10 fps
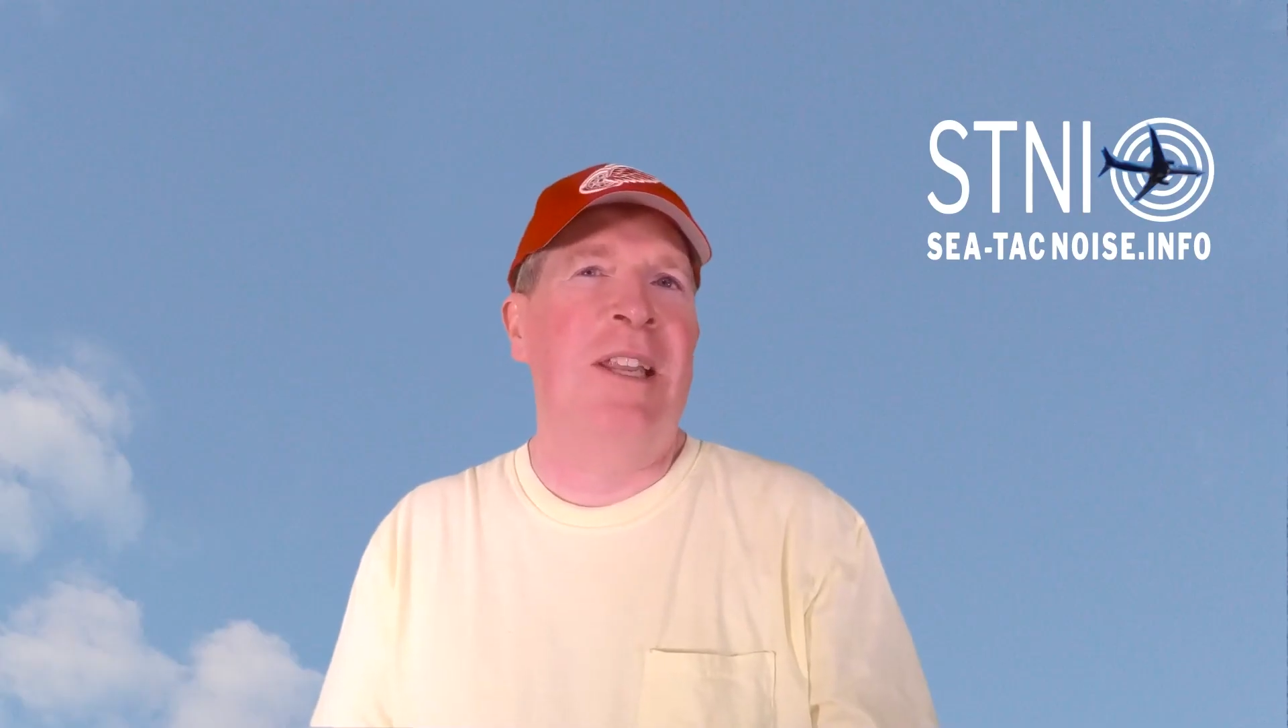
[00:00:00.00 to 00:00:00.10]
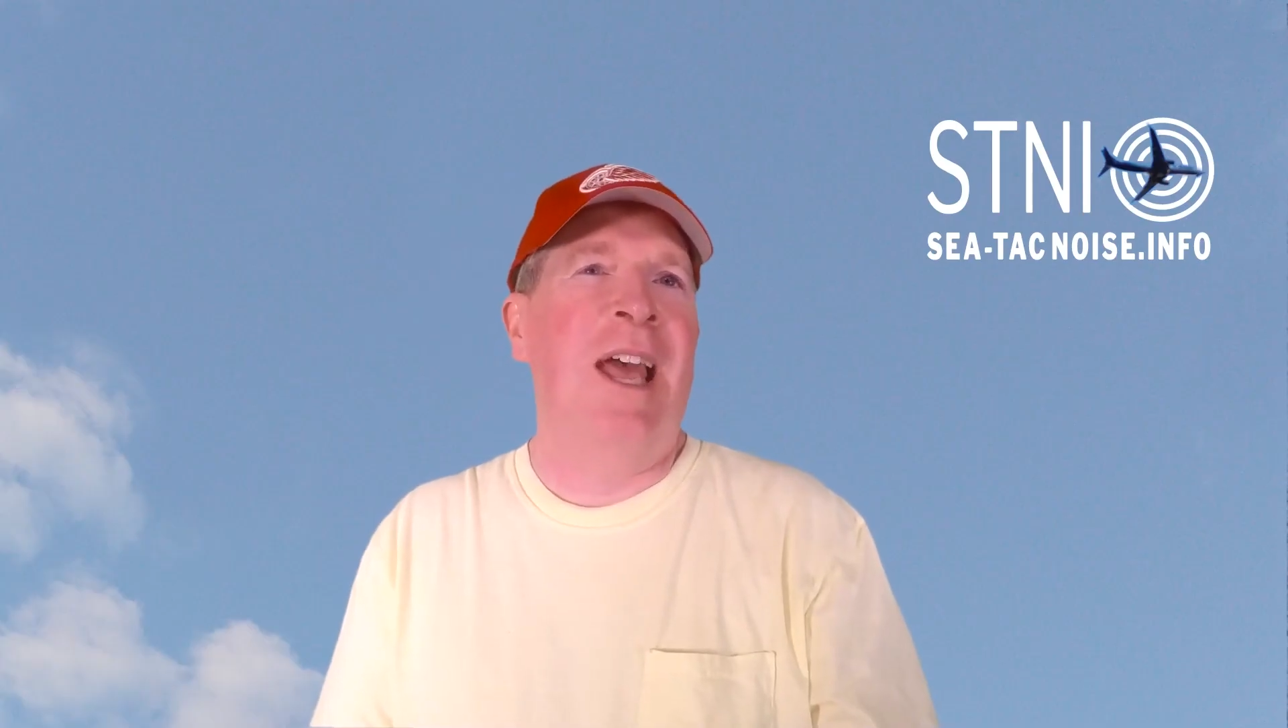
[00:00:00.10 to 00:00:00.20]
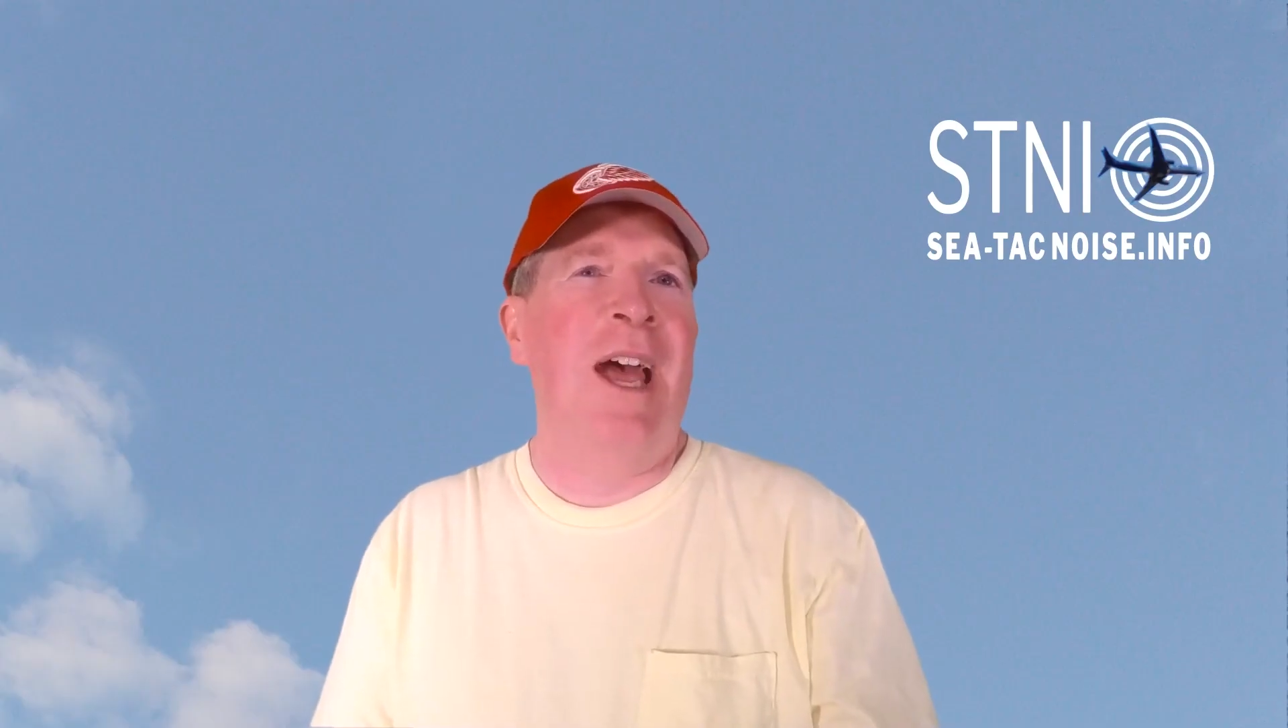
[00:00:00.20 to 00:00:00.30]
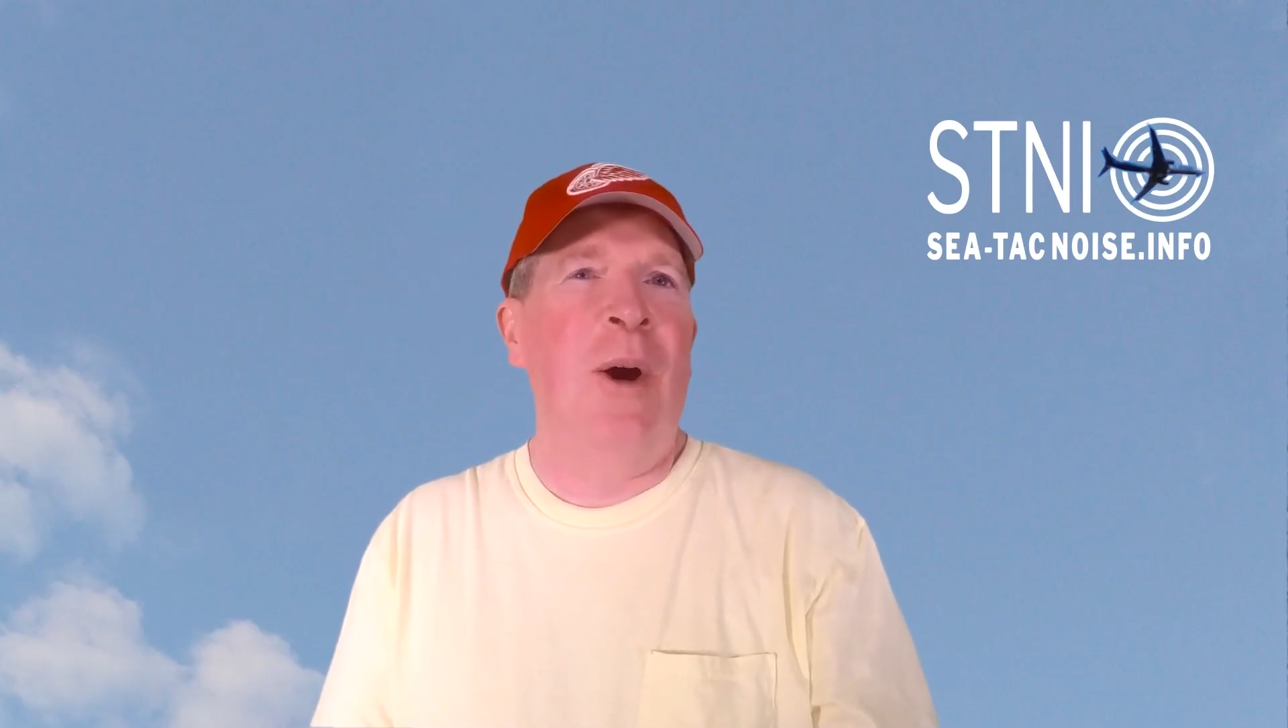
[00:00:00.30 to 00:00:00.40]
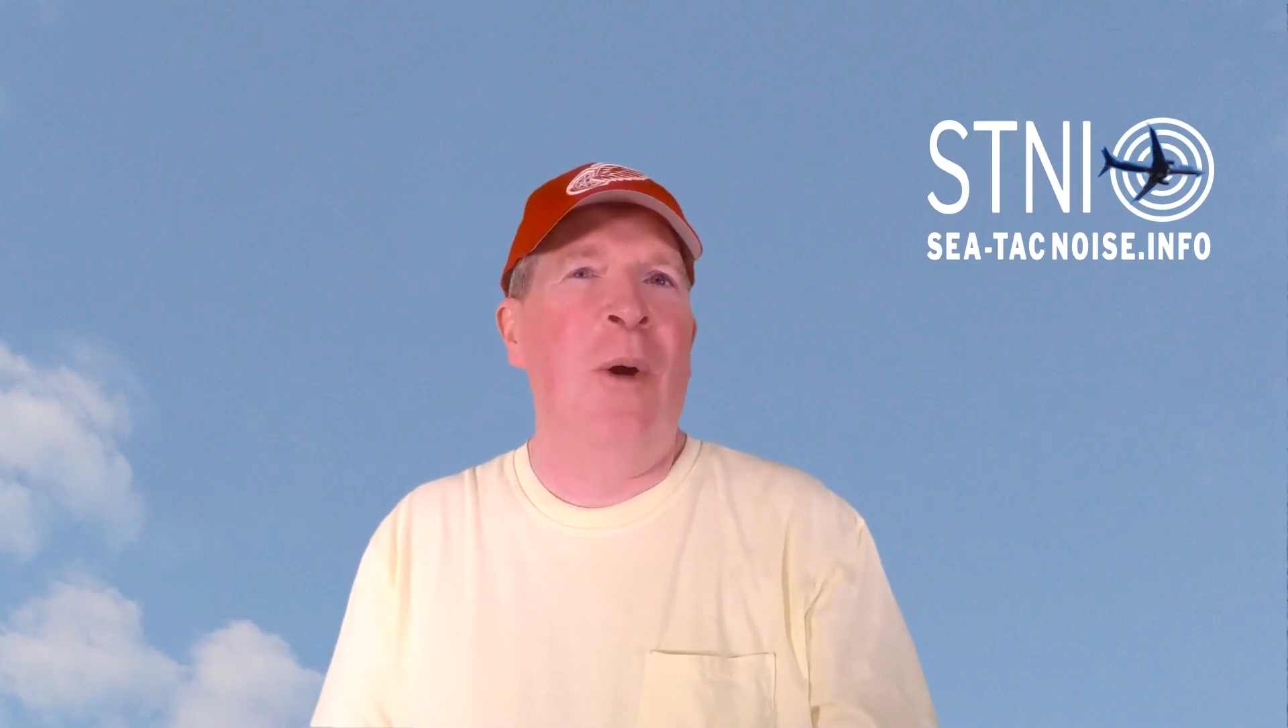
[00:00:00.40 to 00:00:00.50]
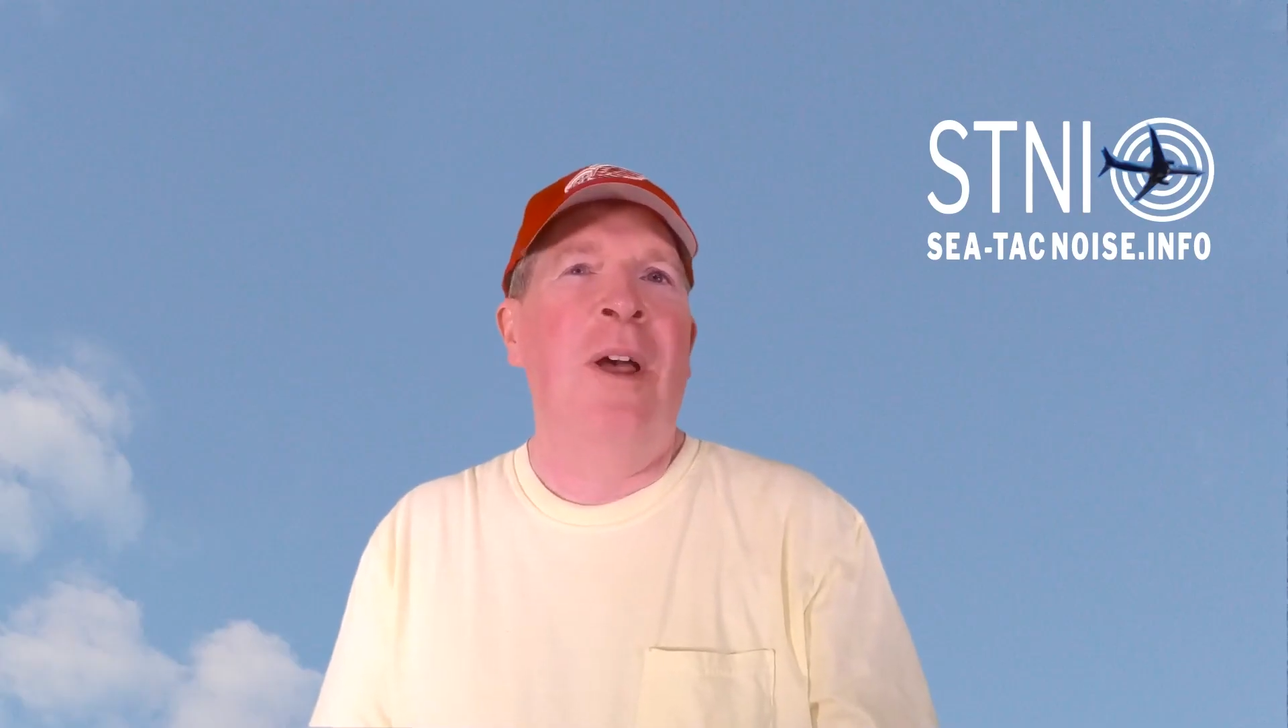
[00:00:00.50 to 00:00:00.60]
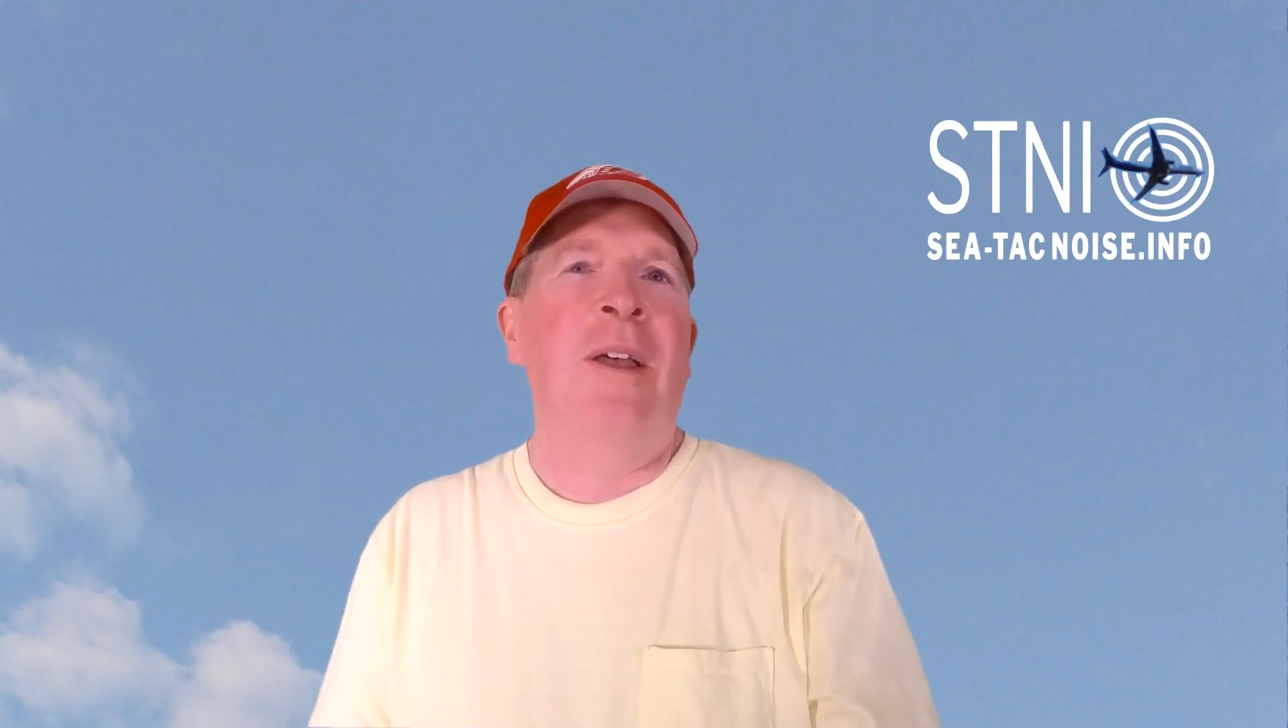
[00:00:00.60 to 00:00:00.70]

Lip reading: now,